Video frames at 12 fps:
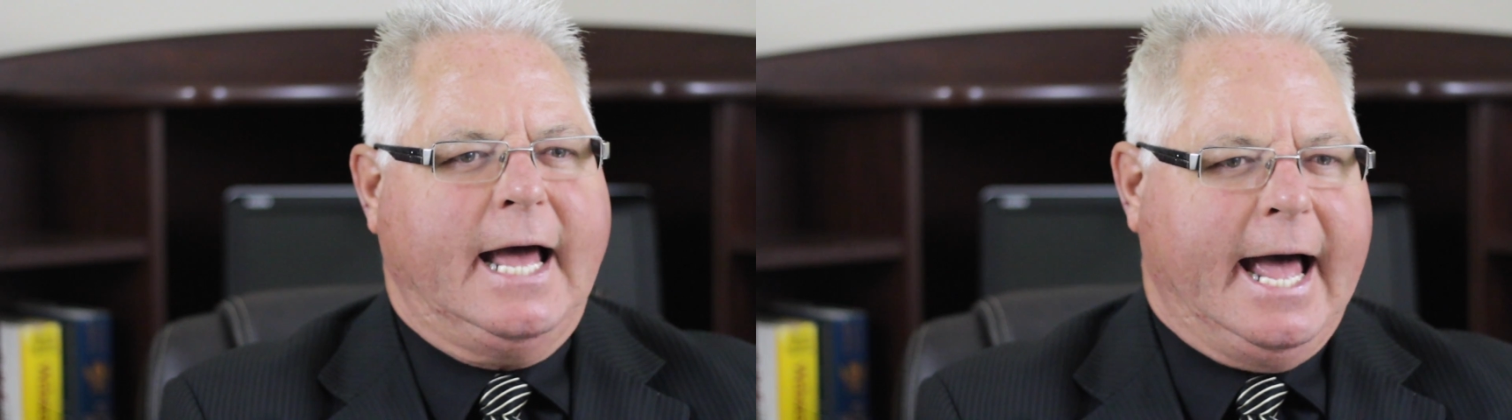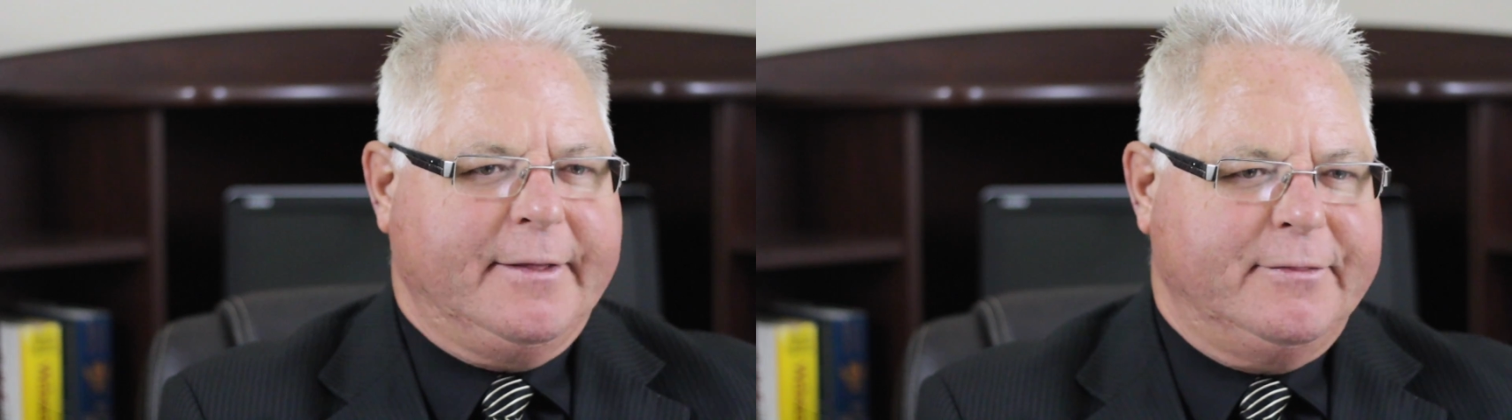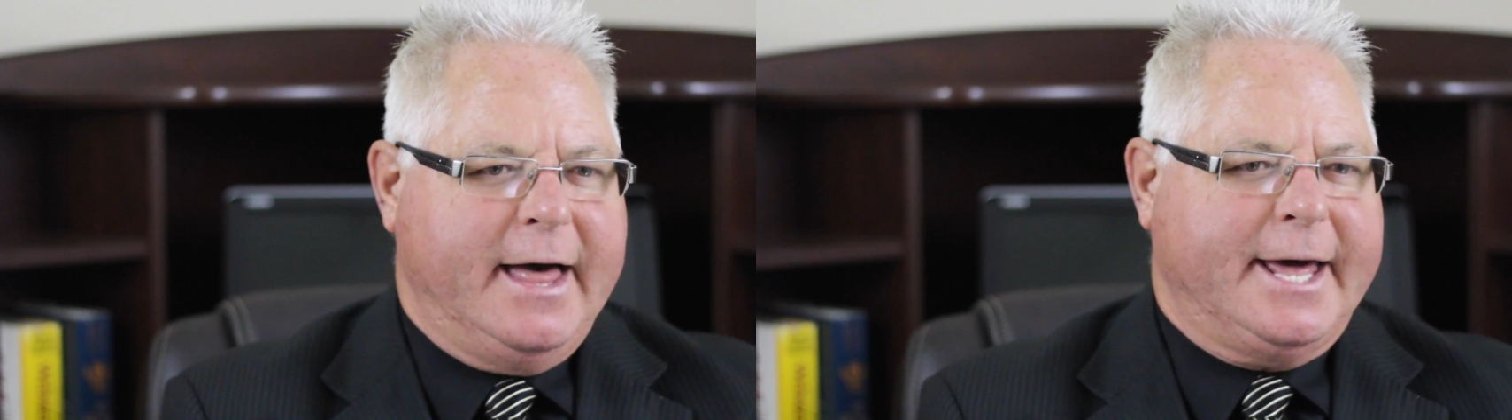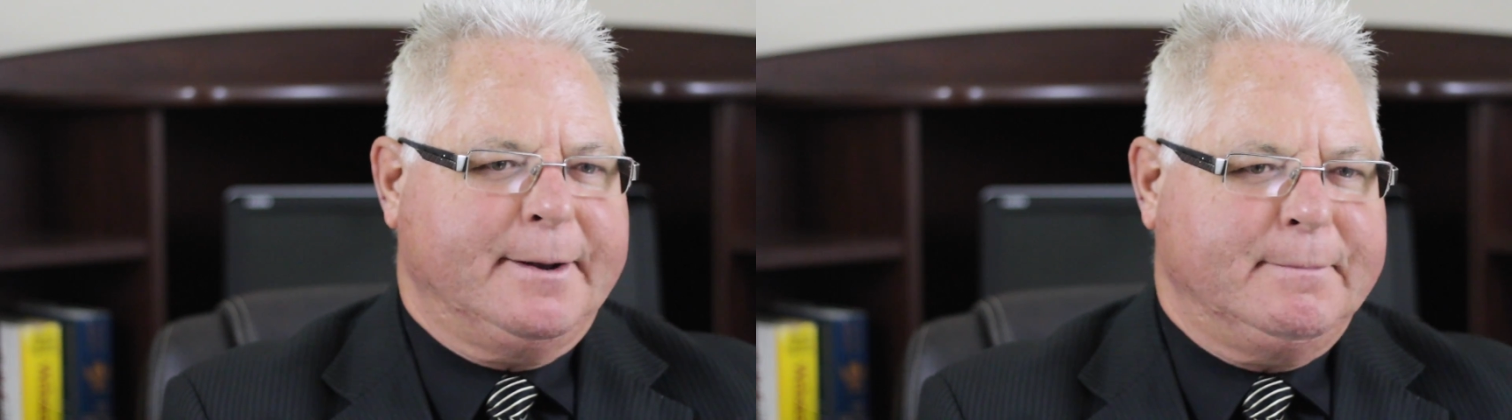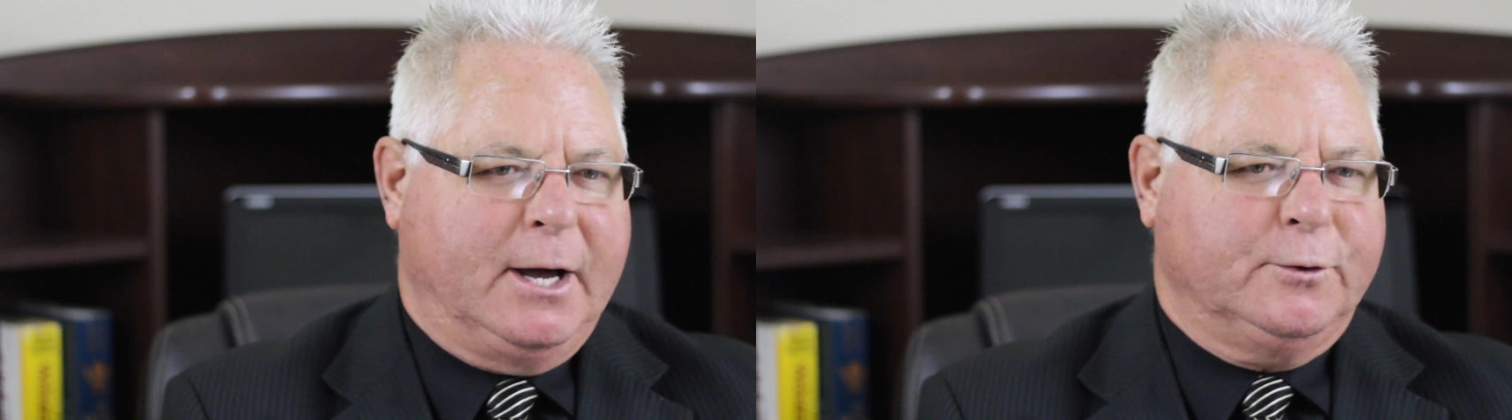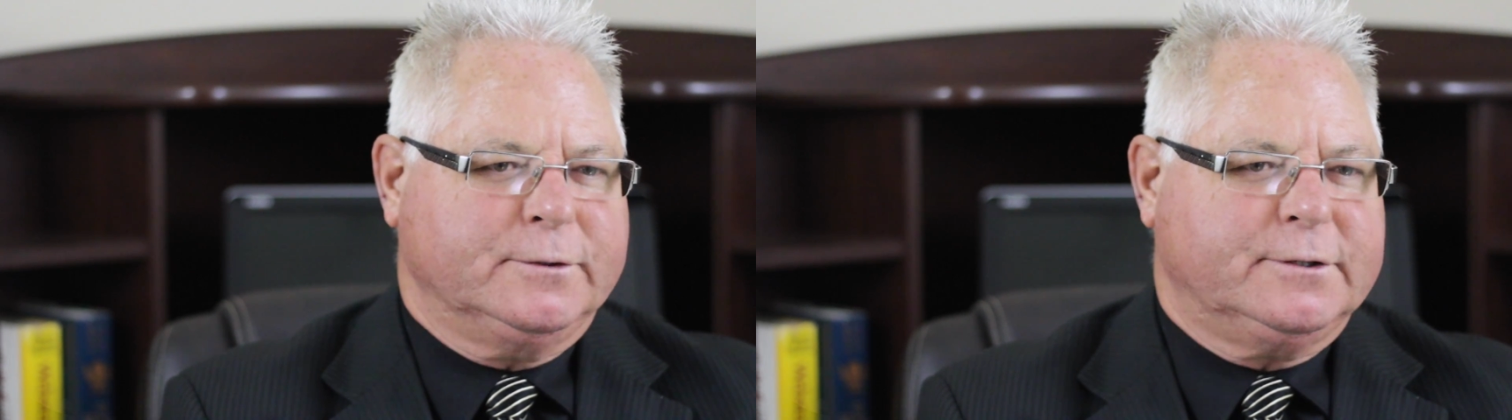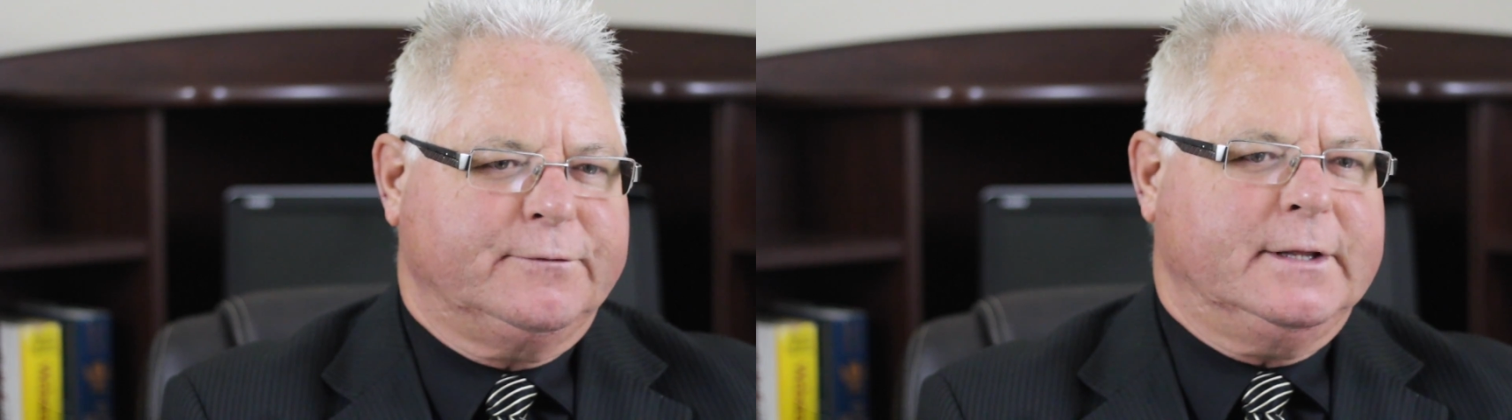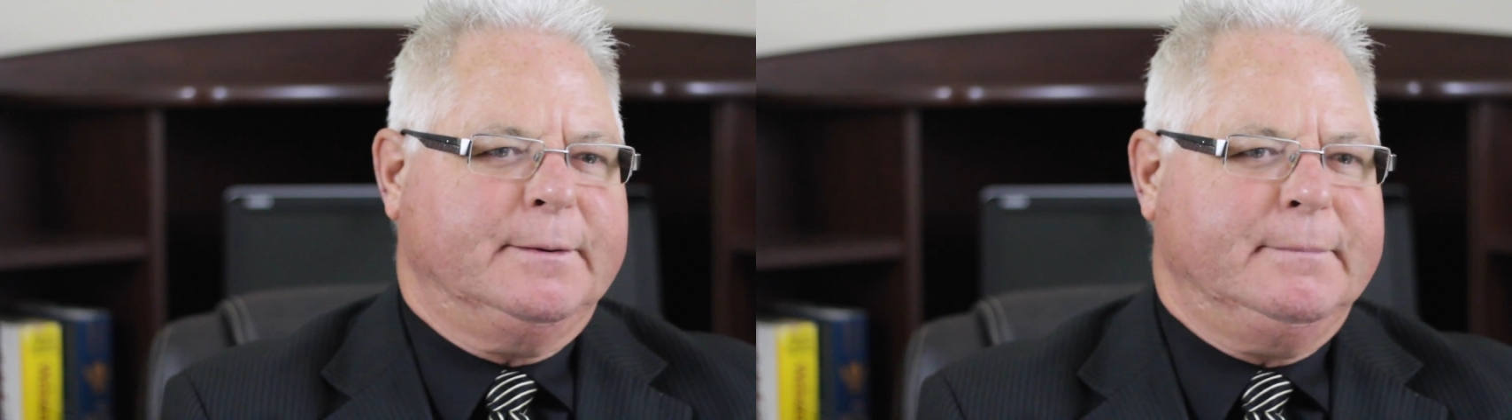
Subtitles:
add that amount to the